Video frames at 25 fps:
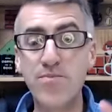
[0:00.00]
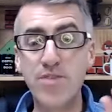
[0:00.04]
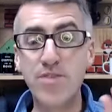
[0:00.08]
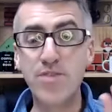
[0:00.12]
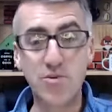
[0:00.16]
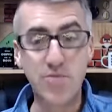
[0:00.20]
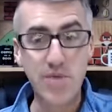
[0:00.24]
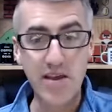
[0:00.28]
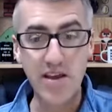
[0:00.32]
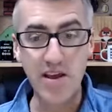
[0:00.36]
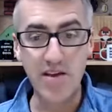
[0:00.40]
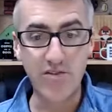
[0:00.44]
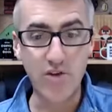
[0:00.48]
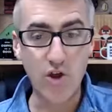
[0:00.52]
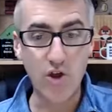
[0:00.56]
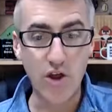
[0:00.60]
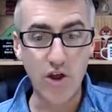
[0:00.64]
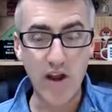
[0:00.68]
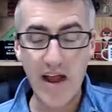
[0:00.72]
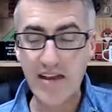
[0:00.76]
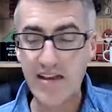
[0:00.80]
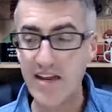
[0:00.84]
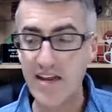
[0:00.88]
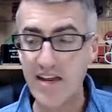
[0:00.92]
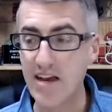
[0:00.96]
Speaking of good
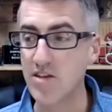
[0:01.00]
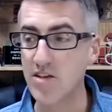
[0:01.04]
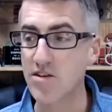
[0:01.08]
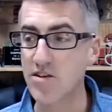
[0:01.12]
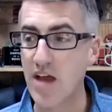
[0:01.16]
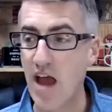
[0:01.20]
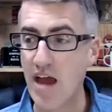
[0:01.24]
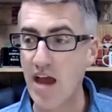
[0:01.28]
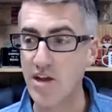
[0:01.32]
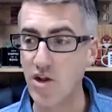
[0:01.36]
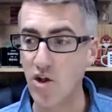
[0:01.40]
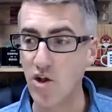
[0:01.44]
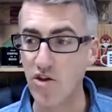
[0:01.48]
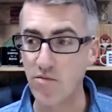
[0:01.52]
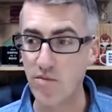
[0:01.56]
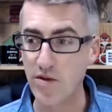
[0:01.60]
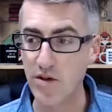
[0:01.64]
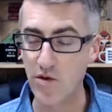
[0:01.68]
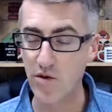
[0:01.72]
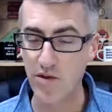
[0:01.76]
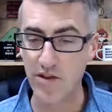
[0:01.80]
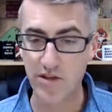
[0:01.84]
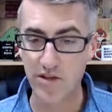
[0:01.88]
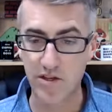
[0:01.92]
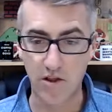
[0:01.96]
ideas, I know you've been
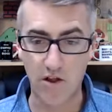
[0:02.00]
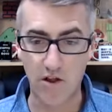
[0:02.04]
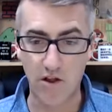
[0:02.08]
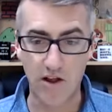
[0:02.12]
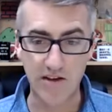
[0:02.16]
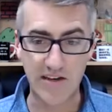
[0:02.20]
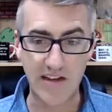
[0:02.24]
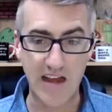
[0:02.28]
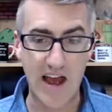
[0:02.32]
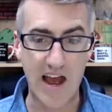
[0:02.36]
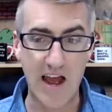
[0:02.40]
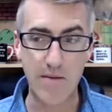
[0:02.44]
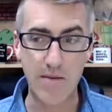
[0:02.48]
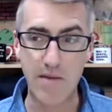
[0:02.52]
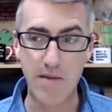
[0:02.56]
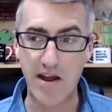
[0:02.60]
doing this a long time.